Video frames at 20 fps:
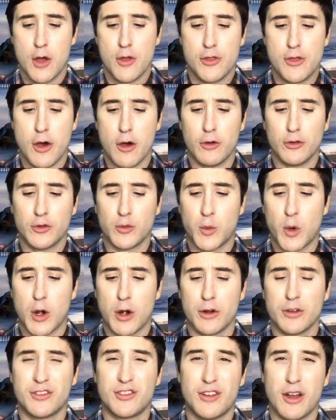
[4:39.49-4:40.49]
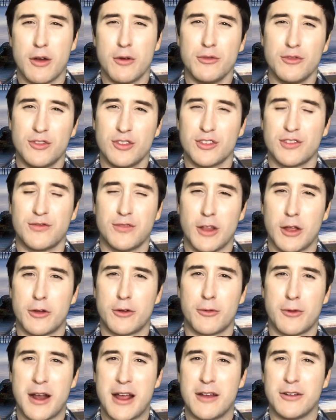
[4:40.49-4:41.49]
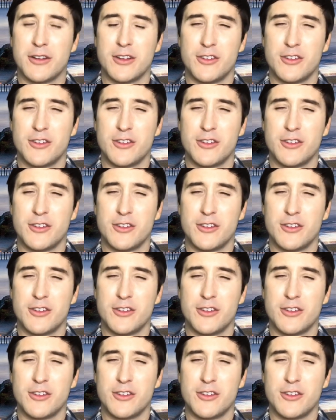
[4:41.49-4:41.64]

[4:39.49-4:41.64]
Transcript: Those words don't just float around